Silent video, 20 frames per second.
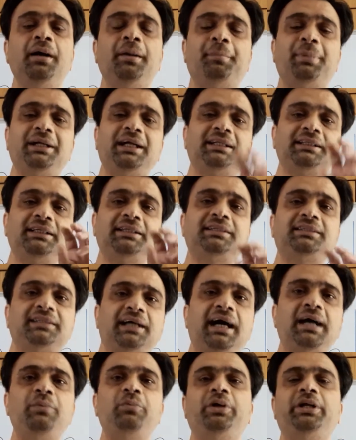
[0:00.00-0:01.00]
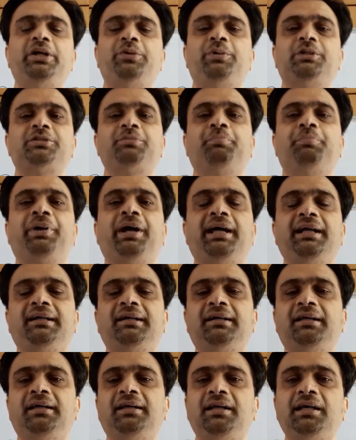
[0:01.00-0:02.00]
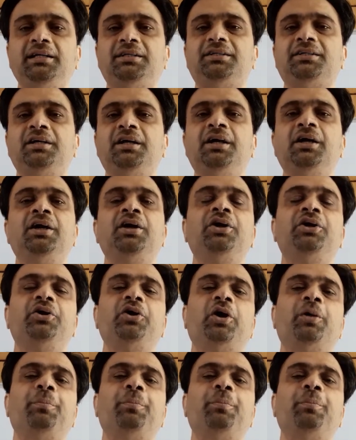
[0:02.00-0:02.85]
but at the time when it was brightly lit, your